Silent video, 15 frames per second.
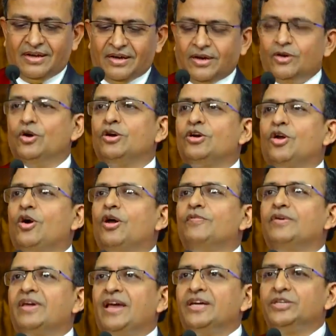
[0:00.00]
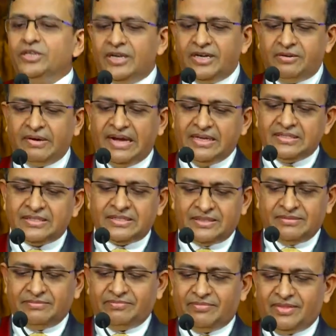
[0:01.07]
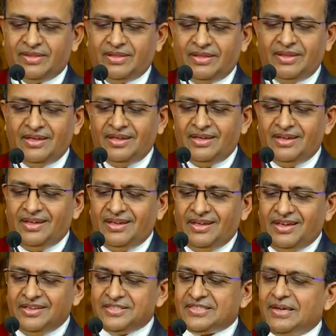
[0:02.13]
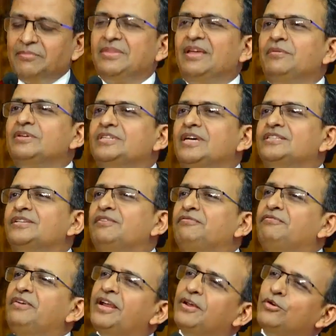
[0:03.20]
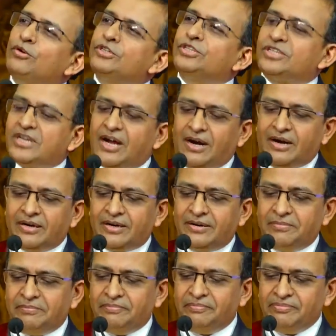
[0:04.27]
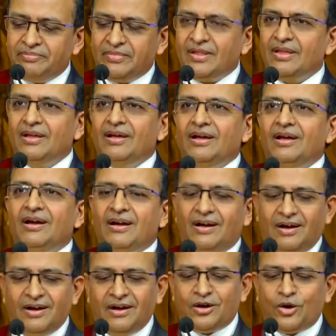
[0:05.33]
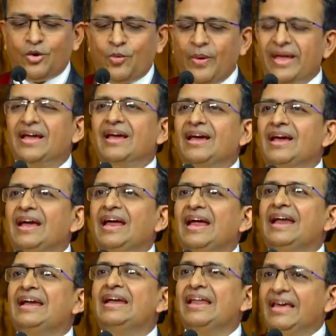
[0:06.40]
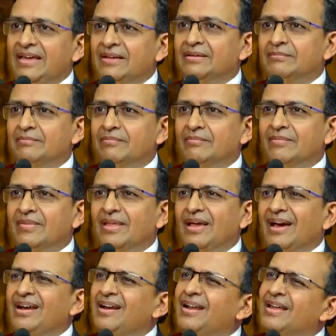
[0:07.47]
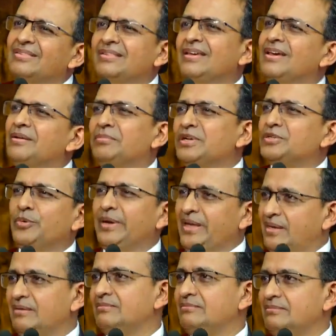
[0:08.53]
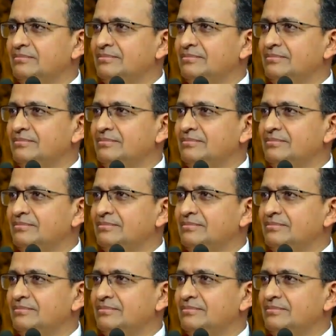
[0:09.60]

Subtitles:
A good convocation address is something which has a very good start, a quick ending, and nothing in between.